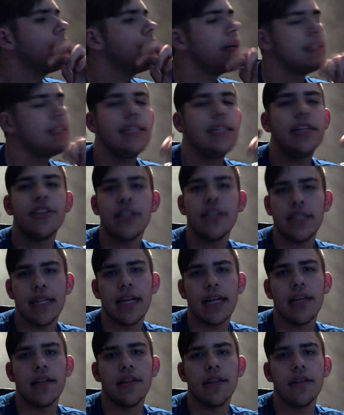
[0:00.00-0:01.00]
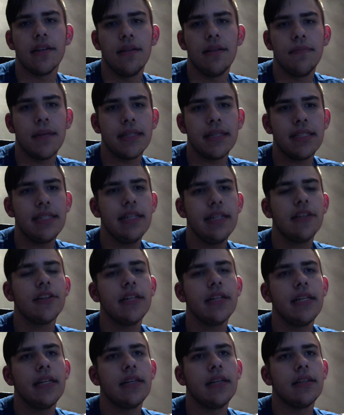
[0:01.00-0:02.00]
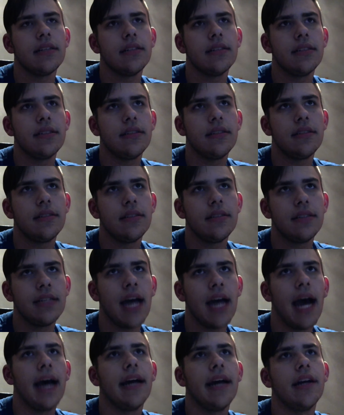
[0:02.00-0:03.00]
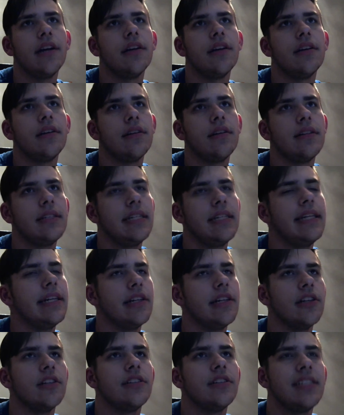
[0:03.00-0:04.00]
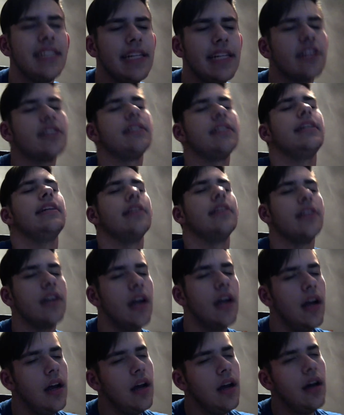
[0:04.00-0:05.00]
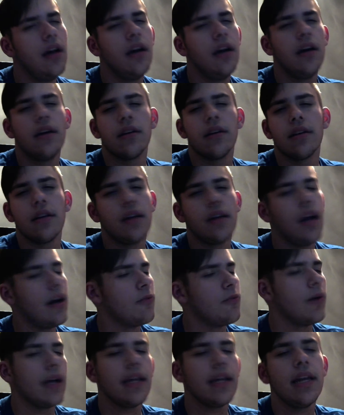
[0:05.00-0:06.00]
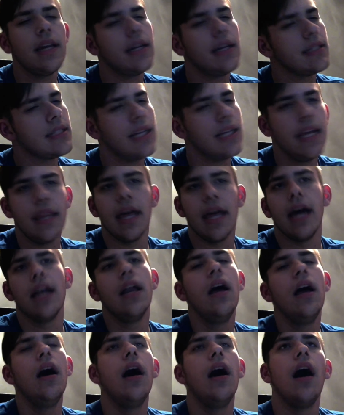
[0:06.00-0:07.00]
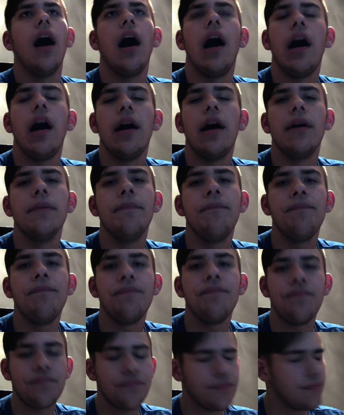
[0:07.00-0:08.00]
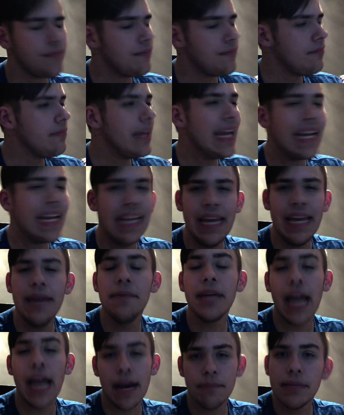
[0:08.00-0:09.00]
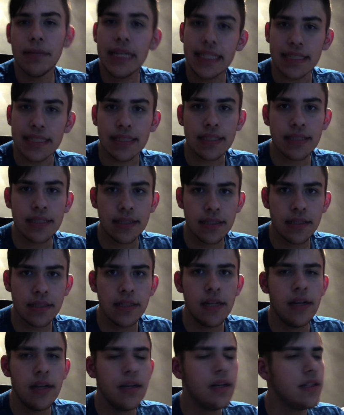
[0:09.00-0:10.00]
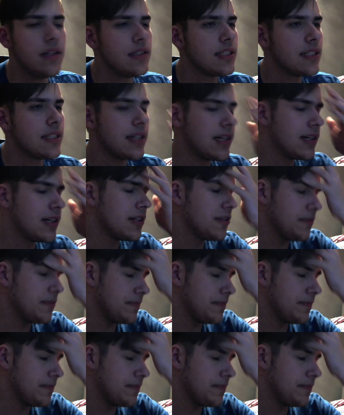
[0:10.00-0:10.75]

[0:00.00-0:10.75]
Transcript: steering tire my steering tire tier steering tier God why can't I say that? Um it, it got bent. So